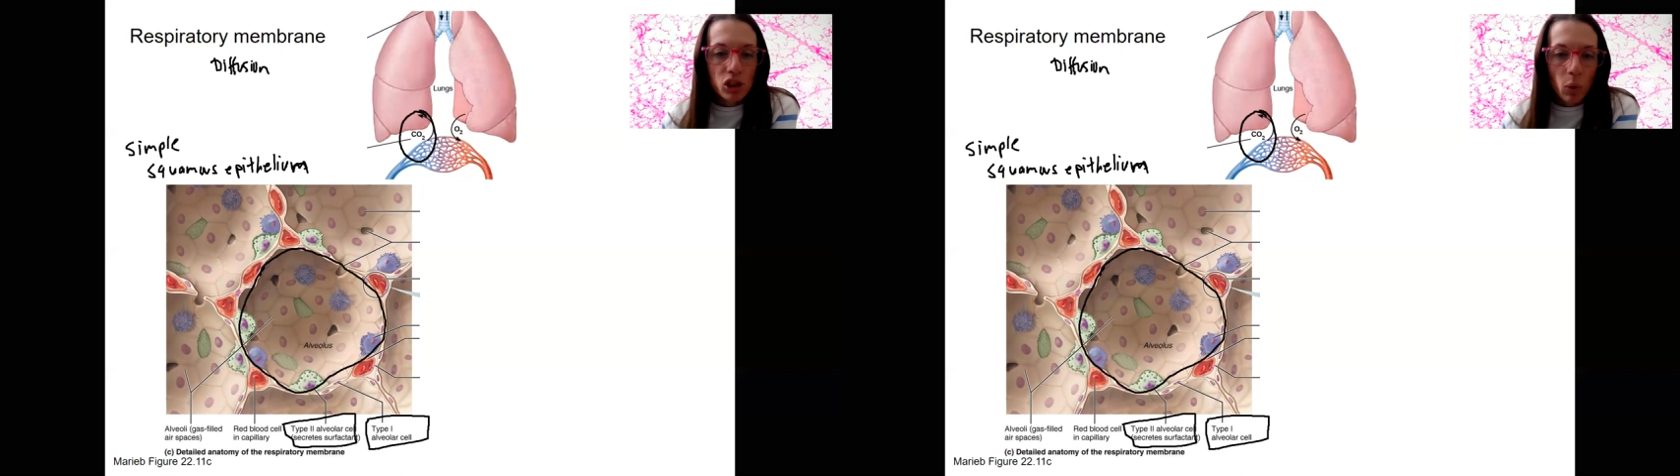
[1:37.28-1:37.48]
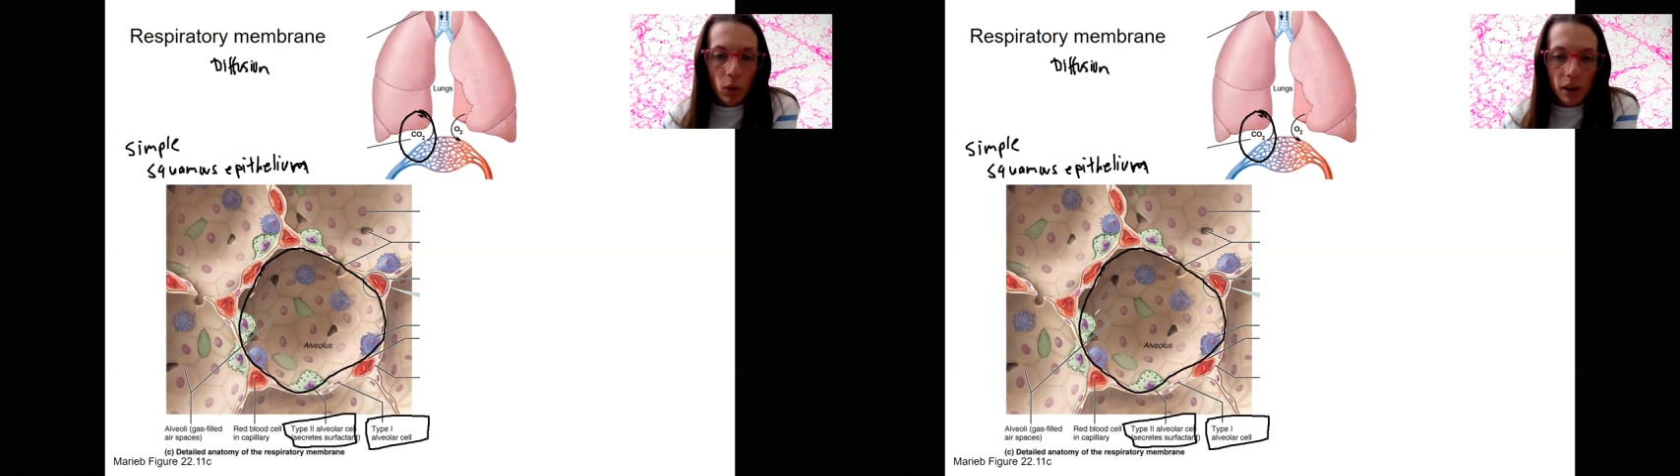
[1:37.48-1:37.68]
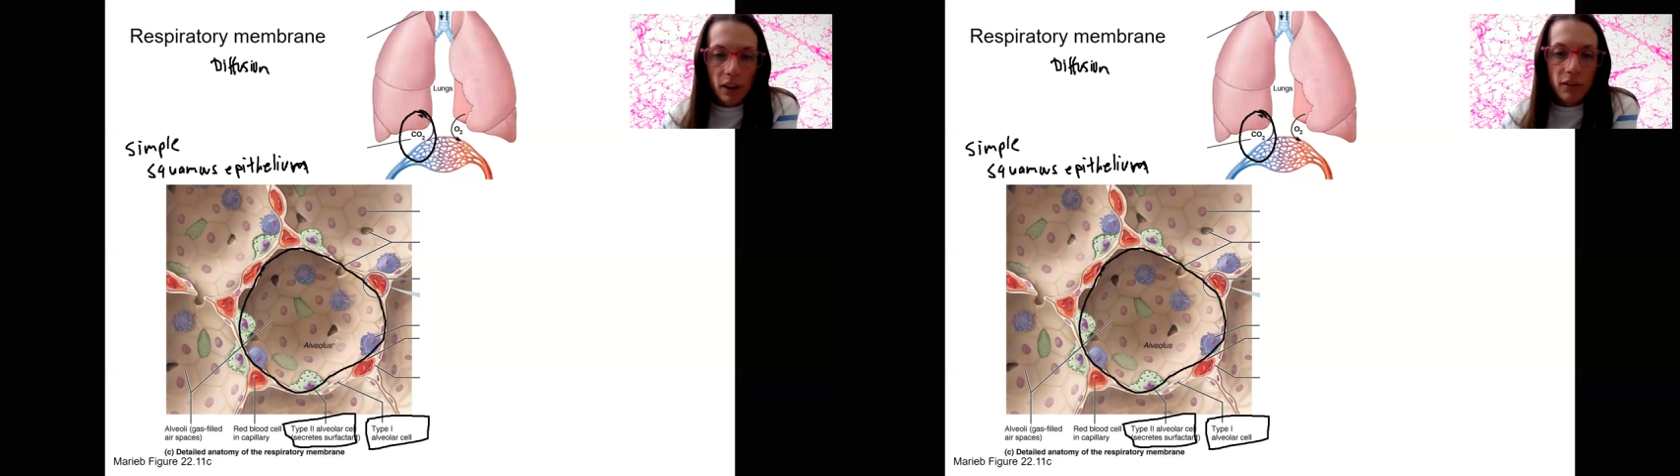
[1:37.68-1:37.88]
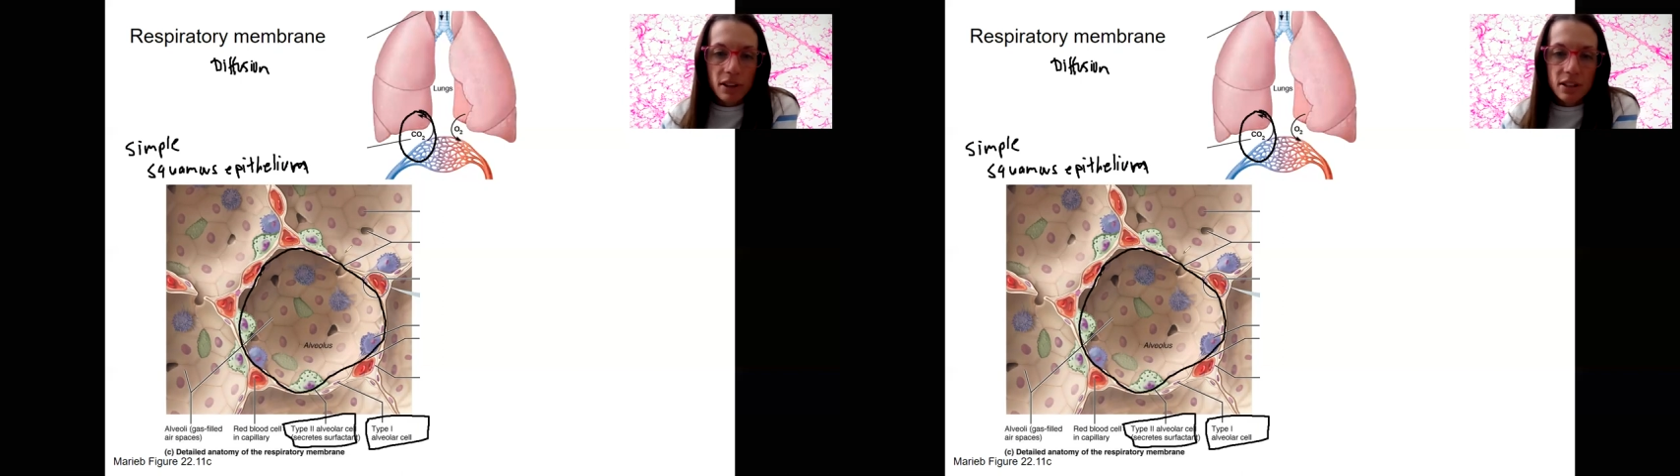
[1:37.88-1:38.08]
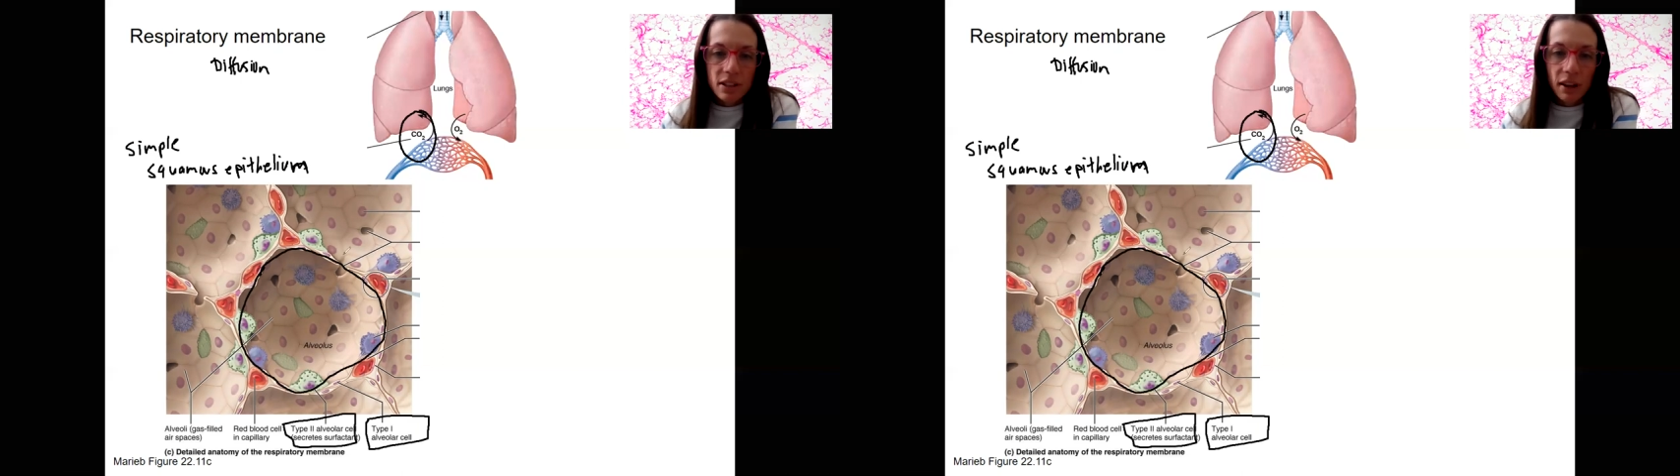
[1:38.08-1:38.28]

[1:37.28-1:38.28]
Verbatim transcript: majority of these